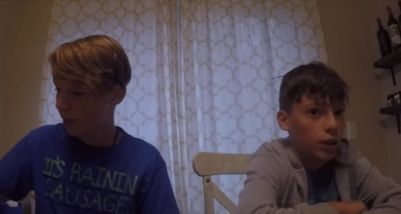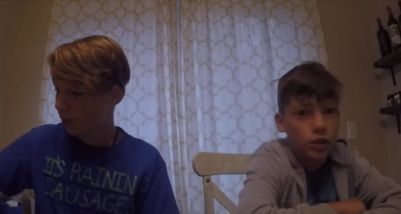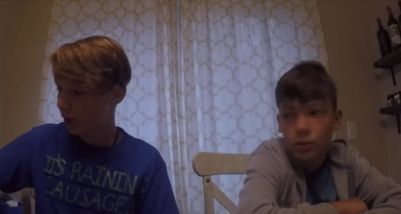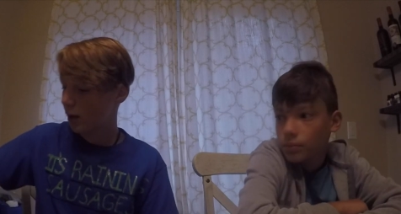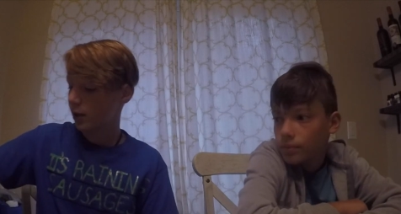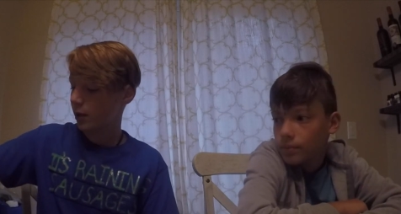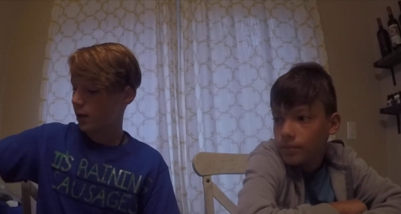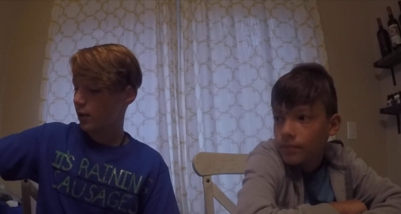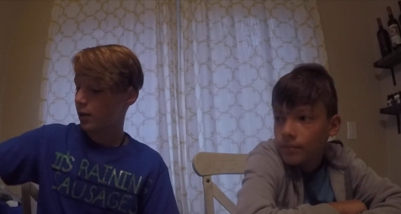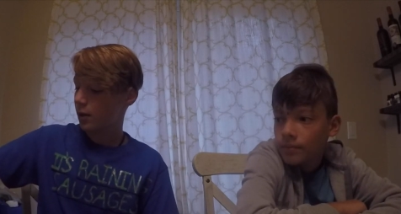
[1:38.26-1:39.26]
Speaker 1: my rock.
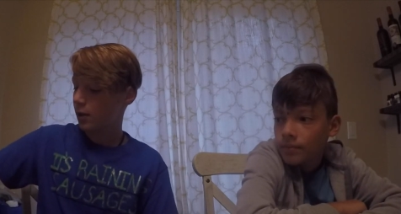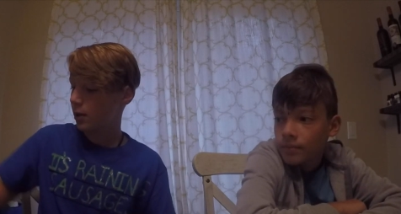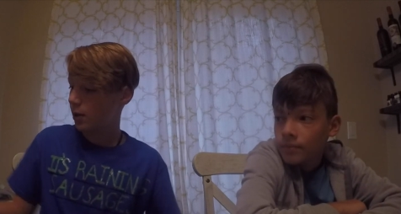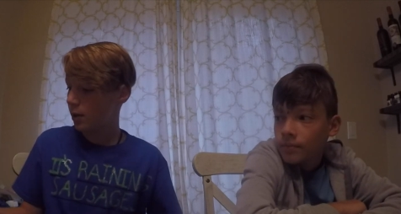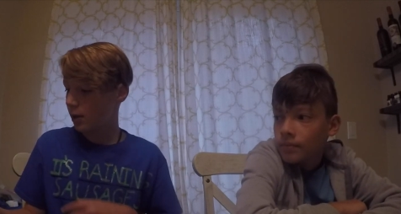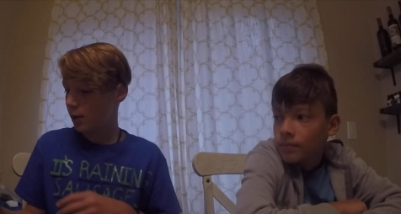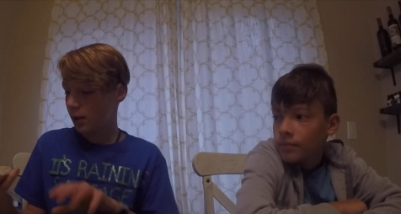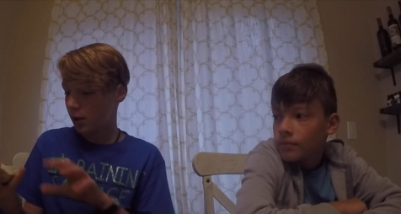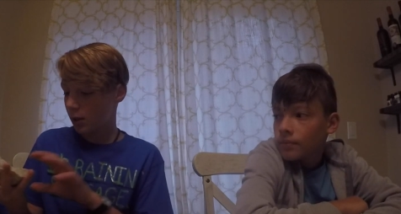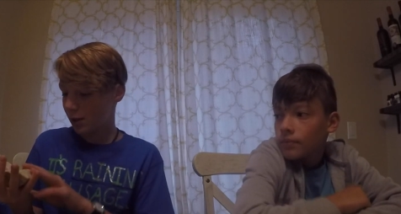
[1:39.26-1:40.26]

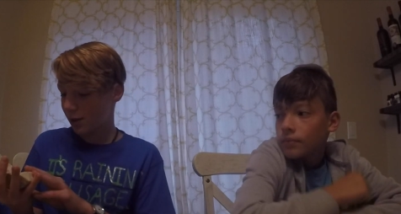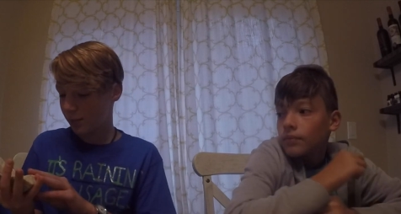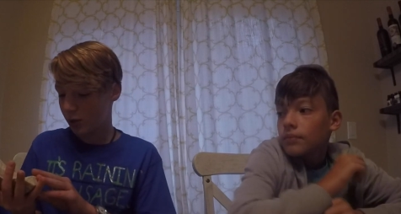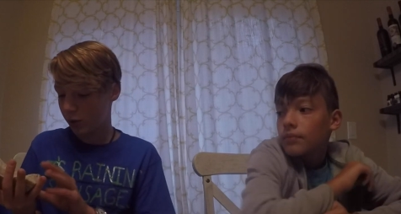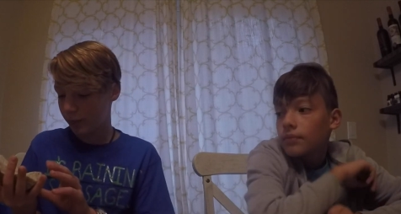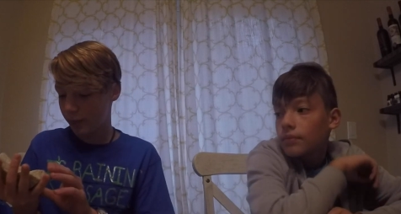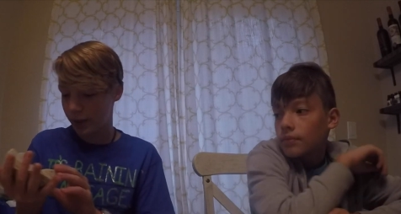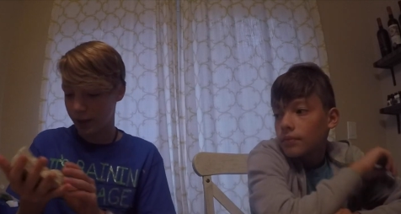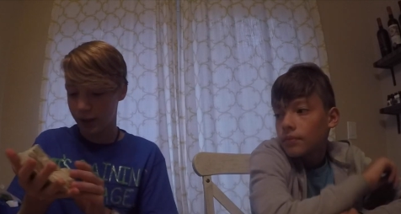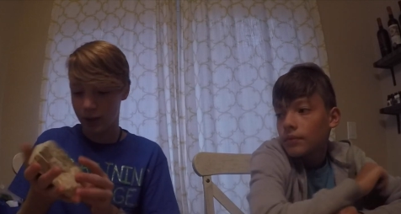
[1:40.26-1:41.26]
I'm going
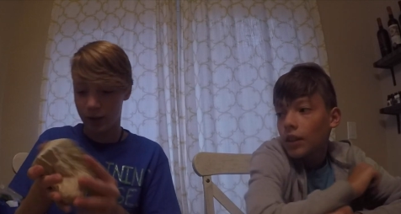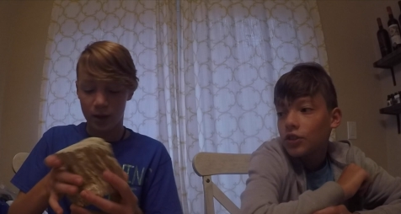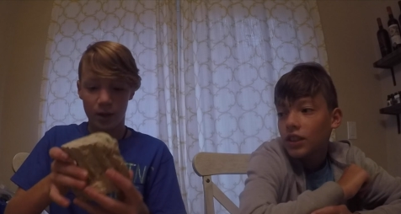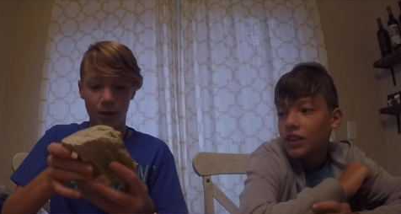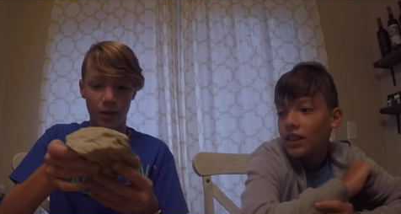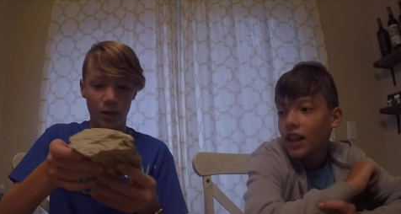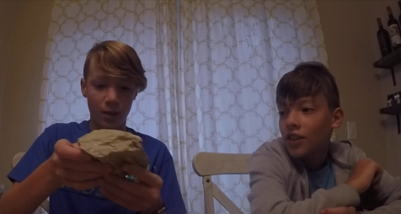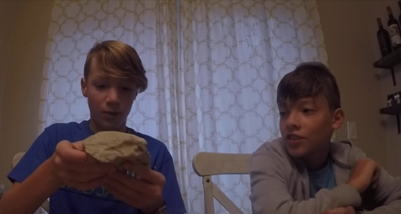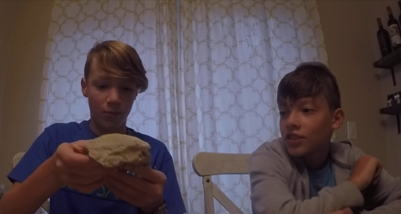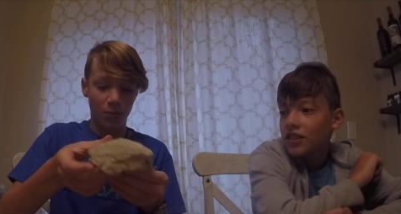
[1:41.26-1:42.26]
big. It looks like
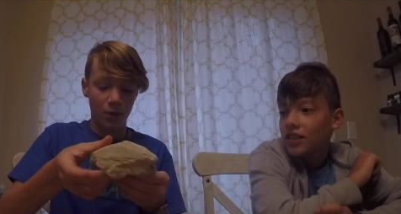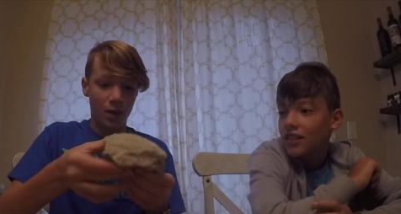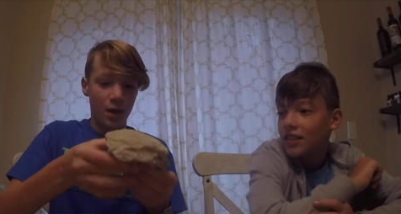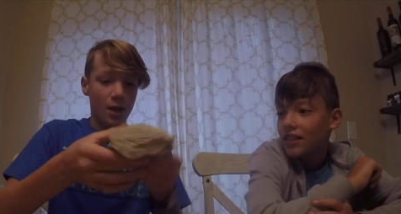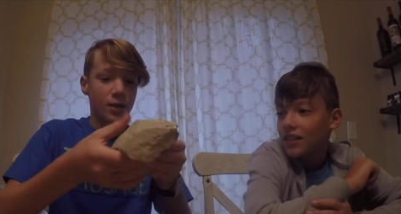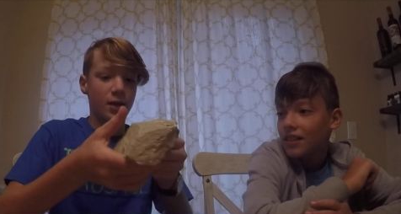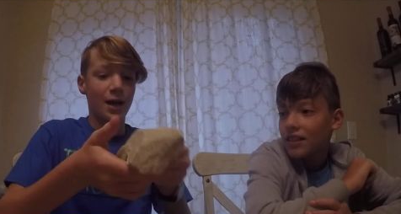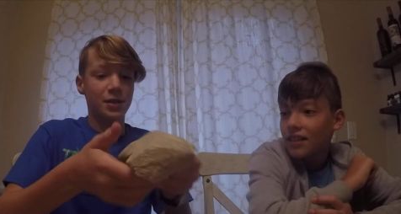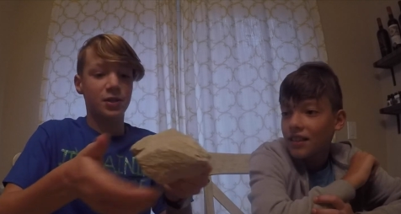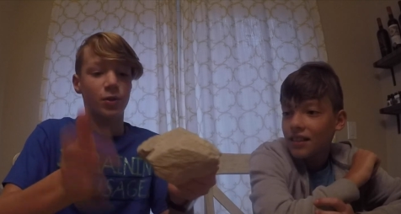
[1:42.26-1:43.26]
stairs.
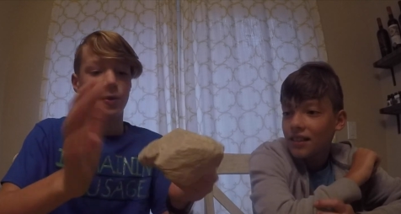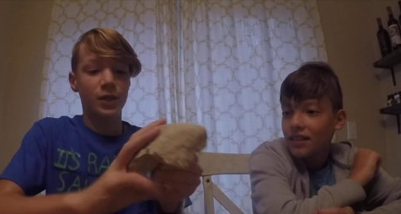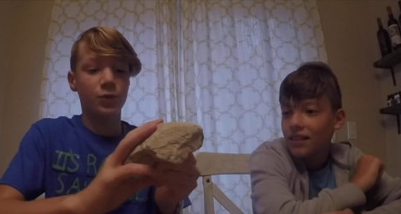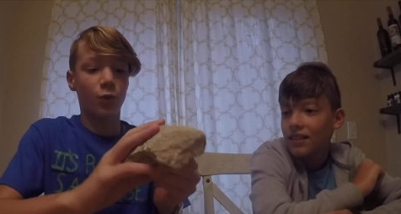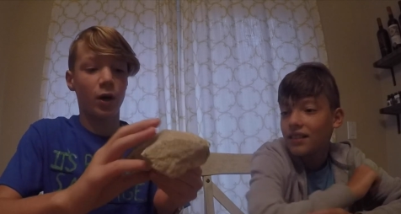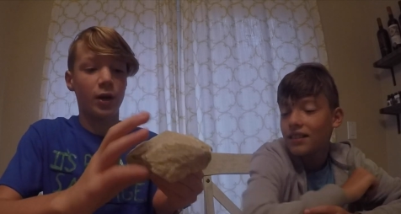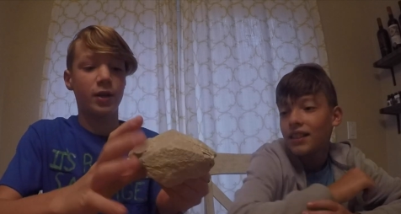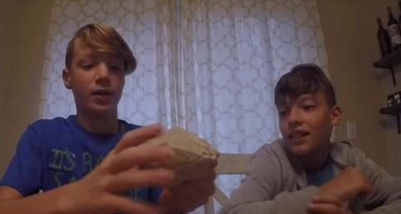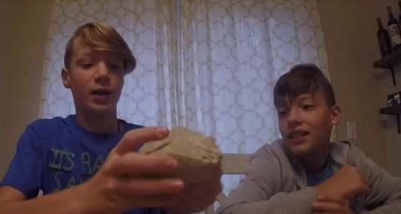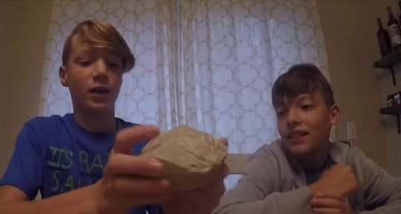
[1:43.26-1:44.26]
Yeah. So this
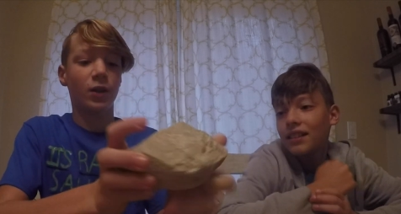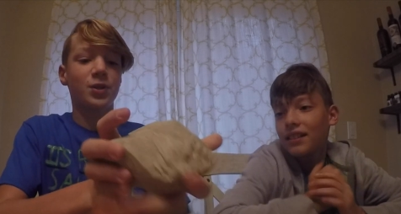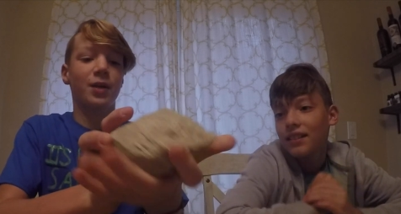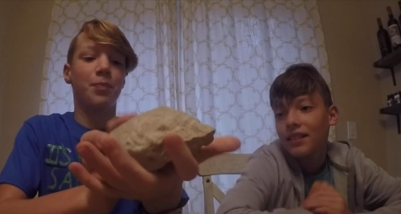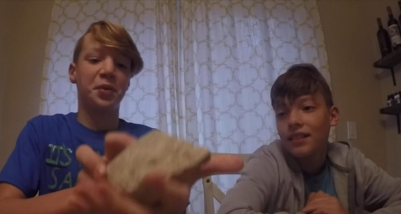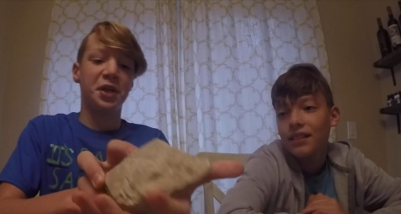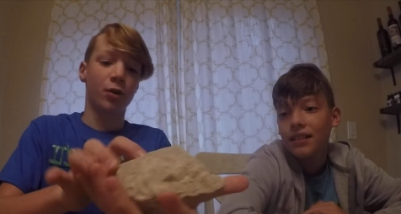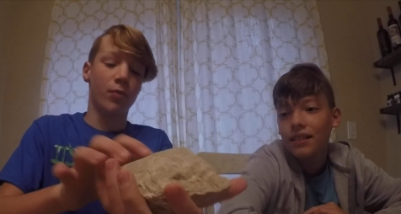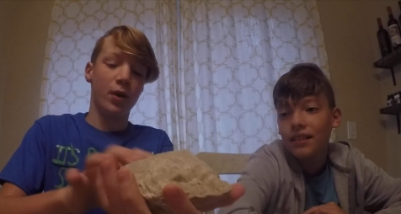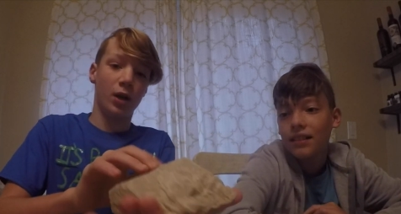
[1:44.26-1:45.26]
one kind of looks like a
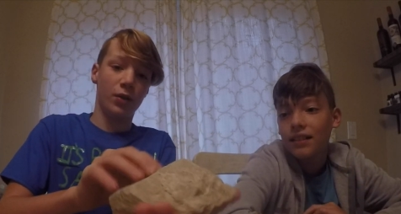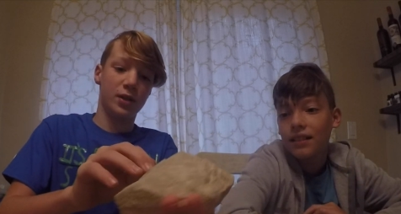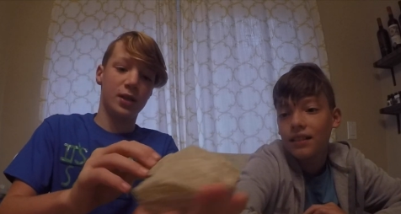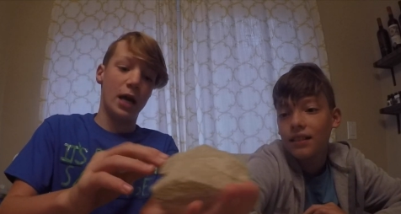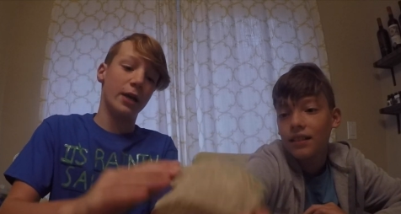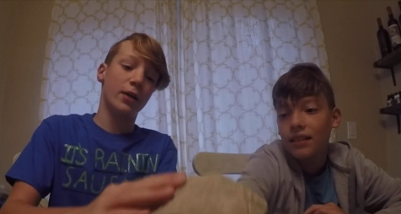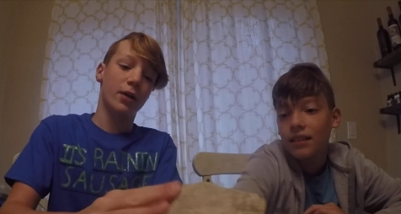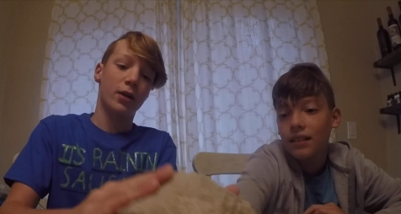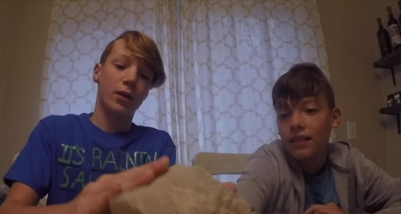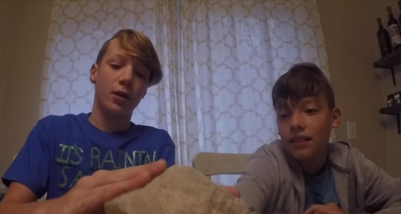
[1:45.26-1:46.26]
pyramid on this side.
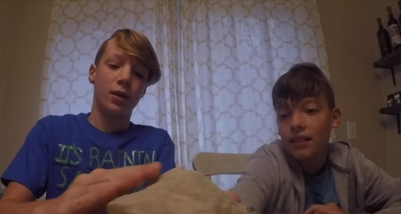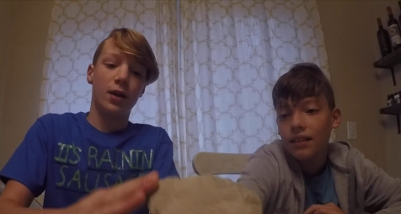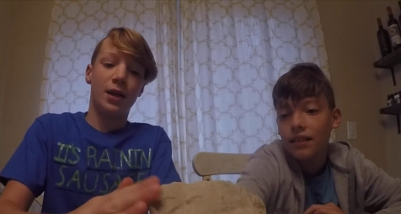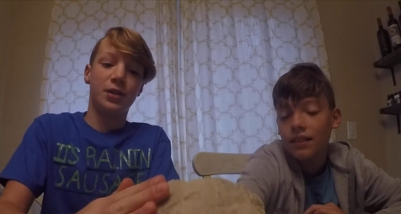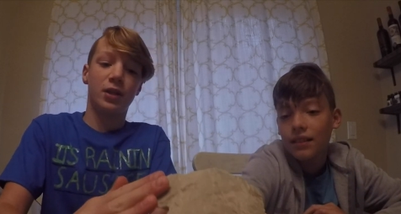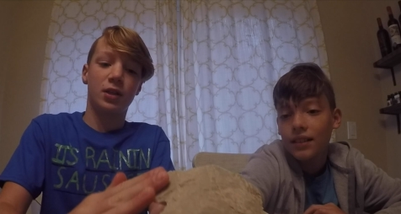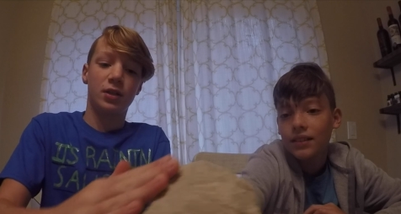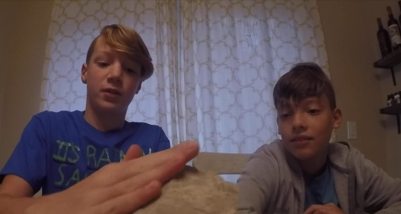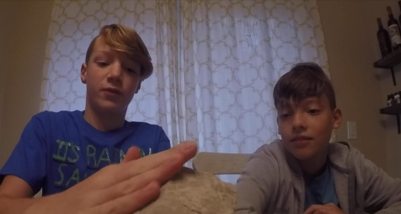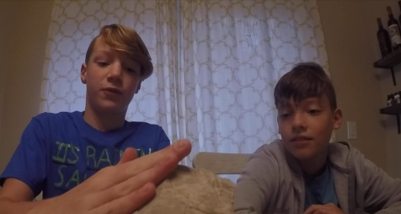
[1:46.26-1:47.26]
It has like a
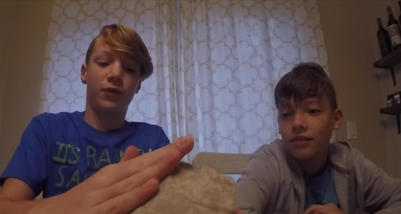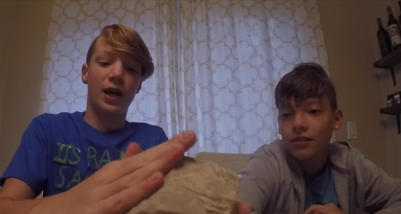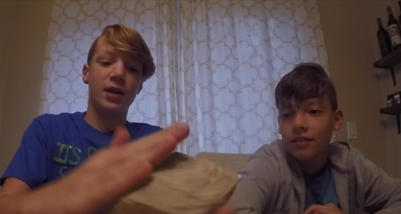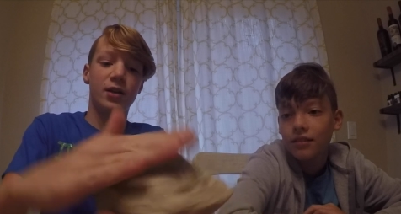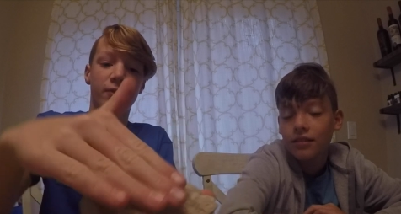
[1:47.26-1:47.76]
cool. flat